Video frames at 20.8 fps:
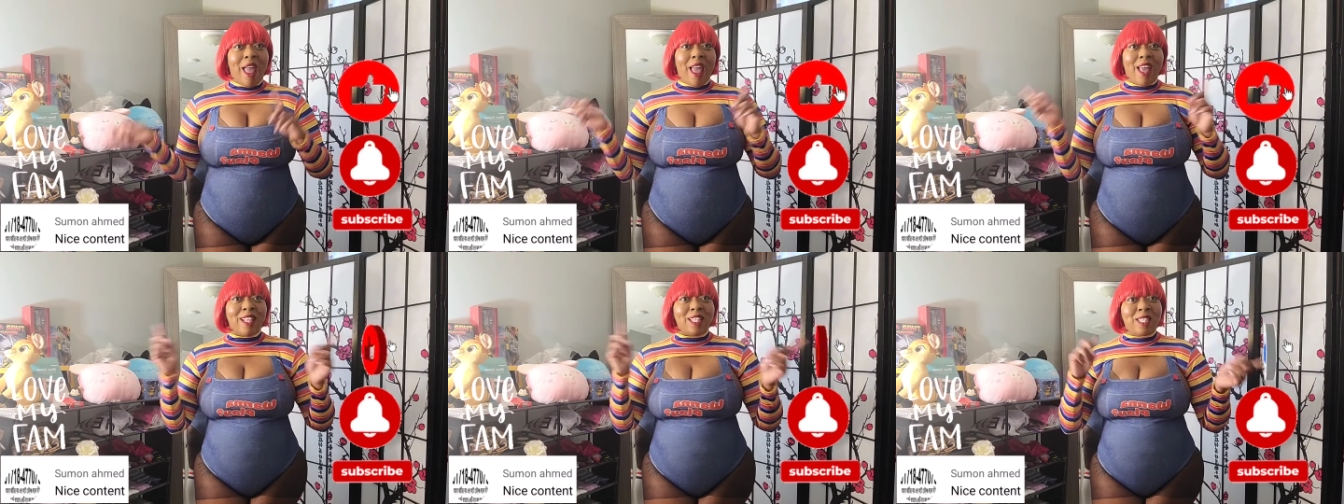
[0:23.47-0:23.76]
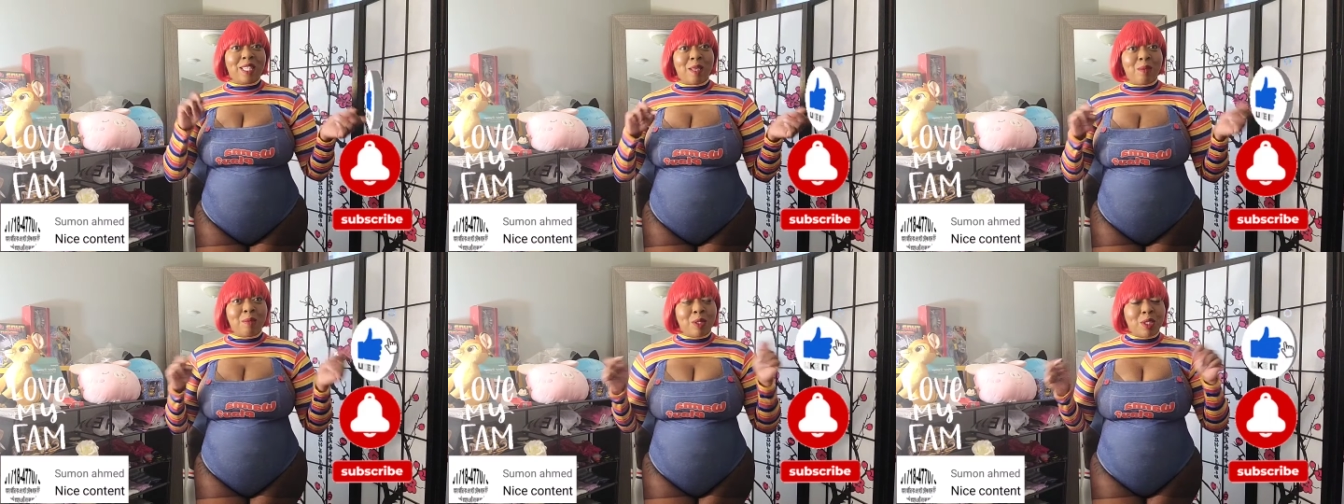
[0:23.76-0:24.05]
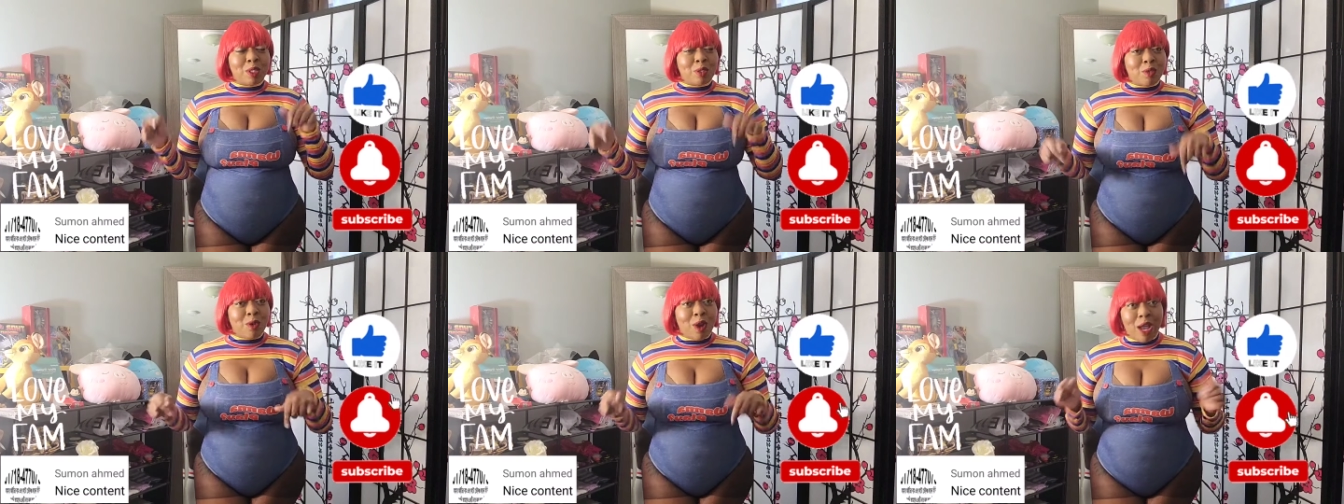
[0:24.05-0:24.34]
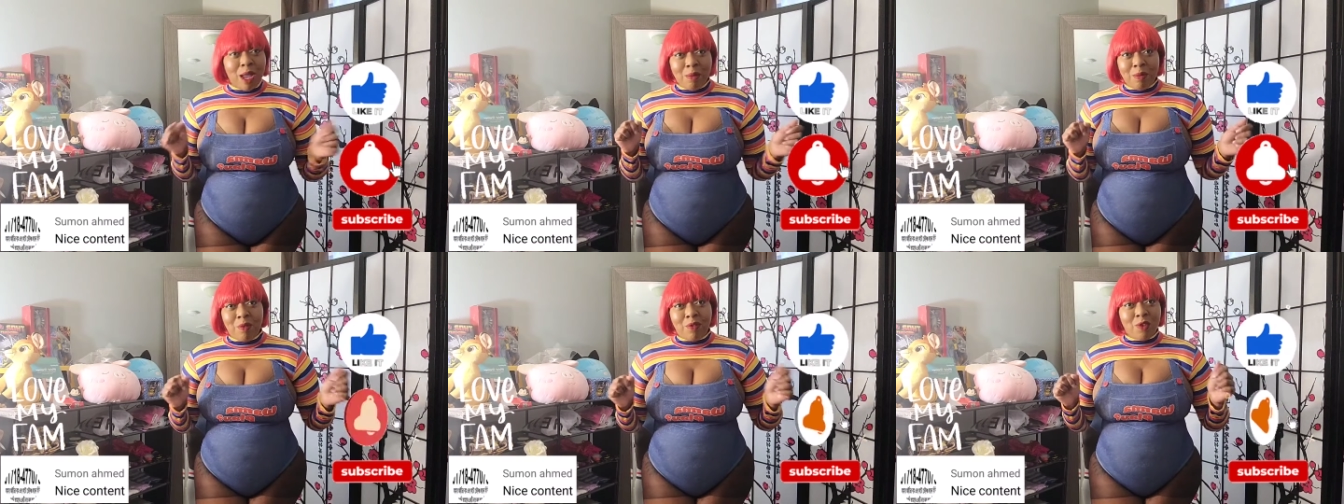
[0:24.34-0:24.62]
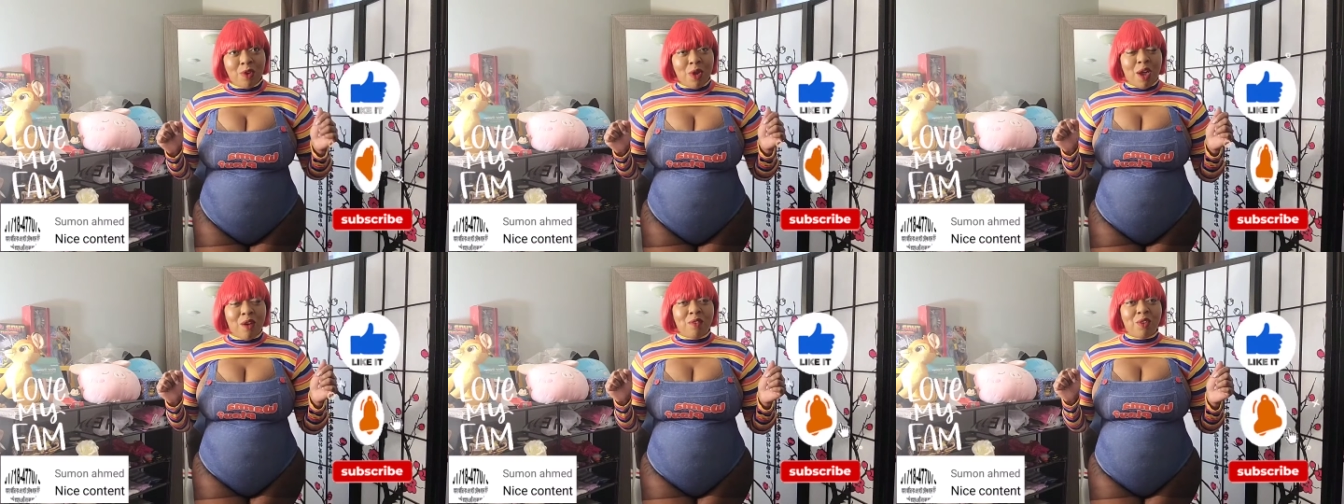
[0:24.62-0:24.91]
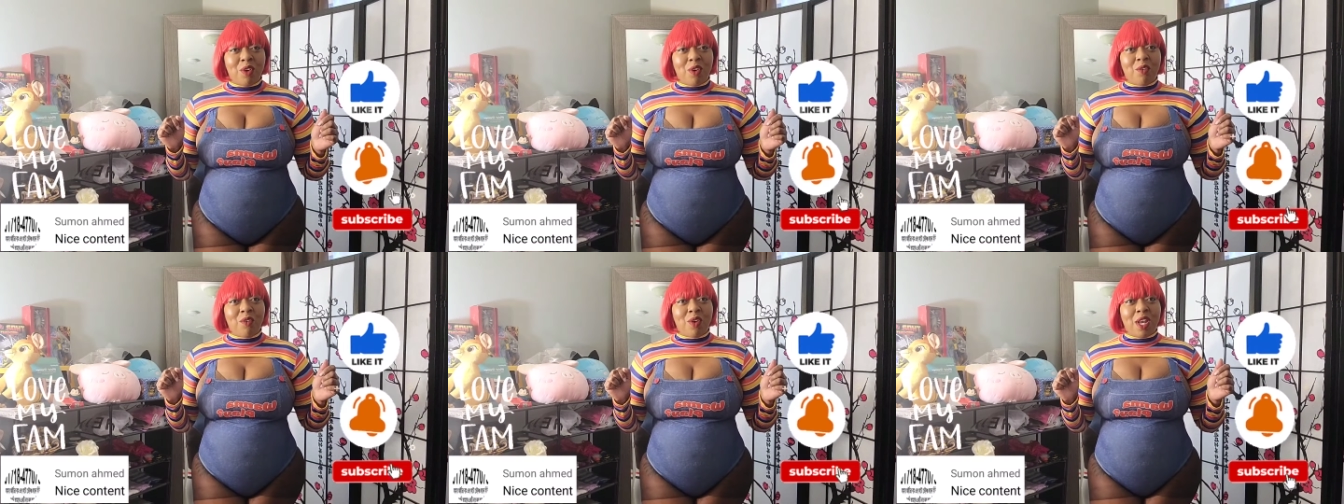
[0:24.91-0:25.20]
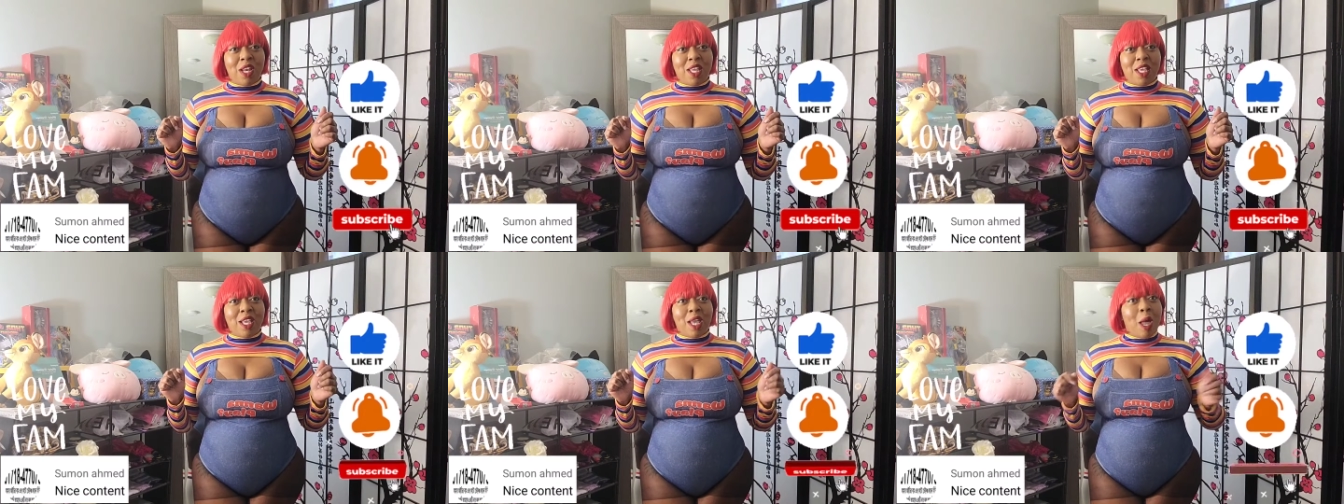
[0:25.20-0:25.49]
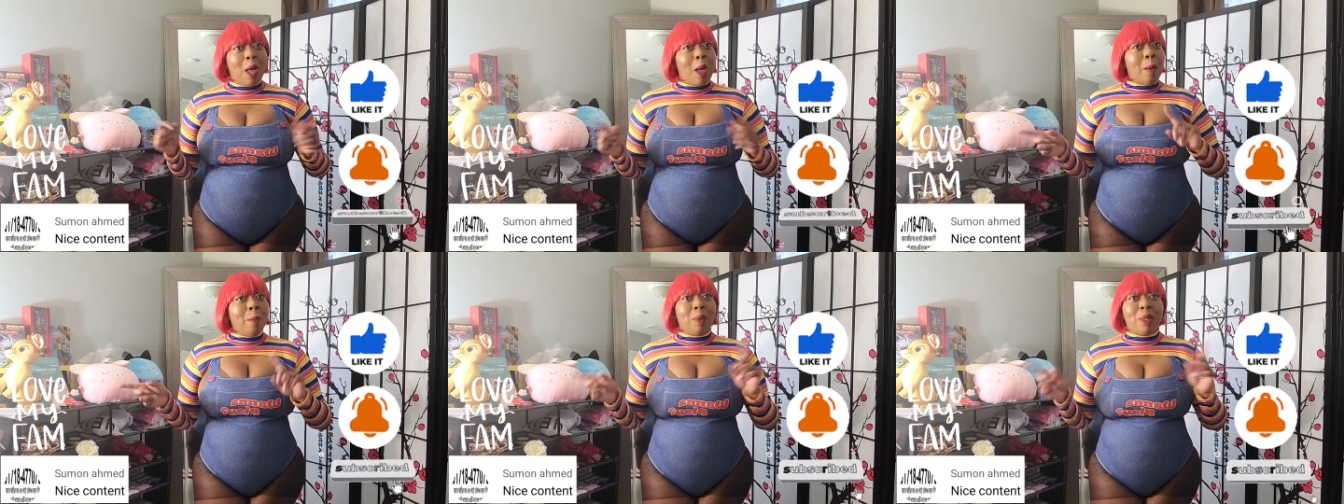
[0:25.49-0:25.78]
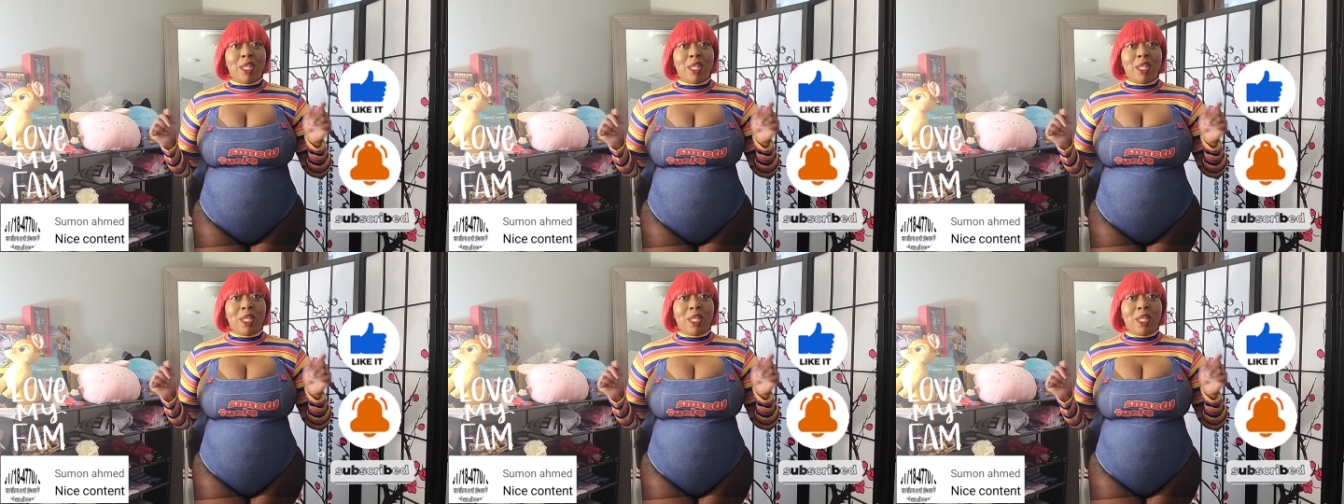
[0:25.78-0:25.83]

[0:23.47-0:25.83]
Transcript: and subscribe if you haven't already.